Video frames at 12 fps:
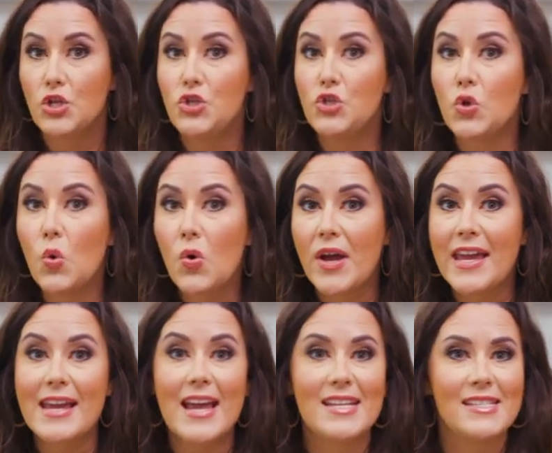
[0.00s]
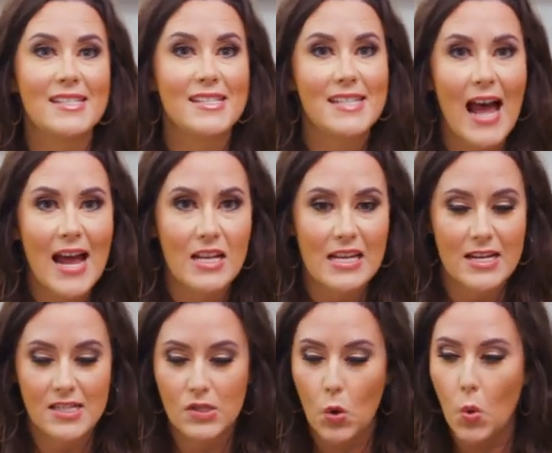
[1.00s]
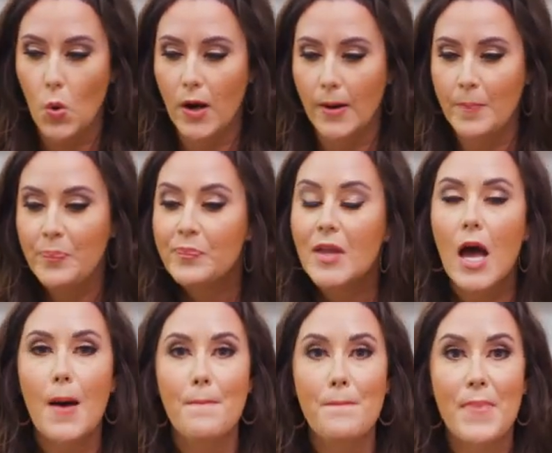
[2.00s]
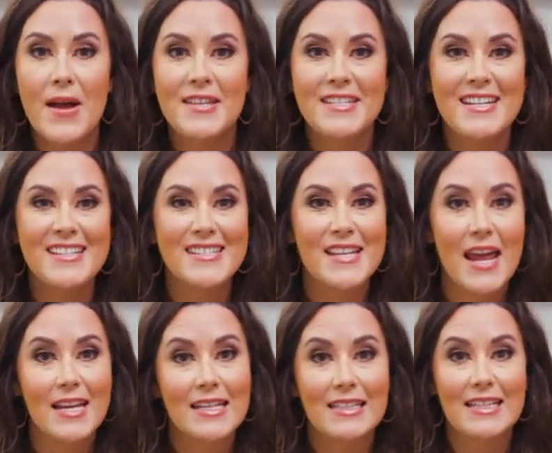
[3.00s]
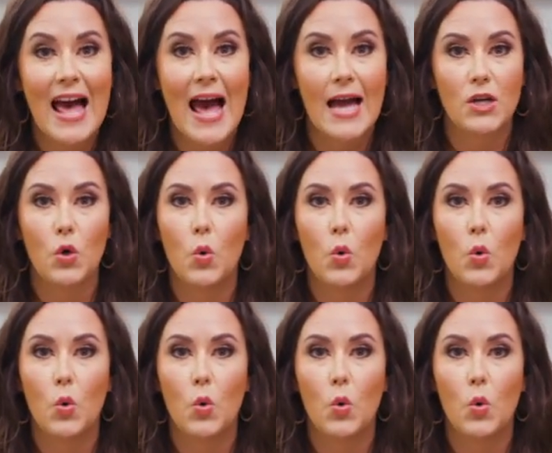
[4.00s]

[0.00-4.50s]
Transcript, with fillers: joy and sadness, or abundance and lack,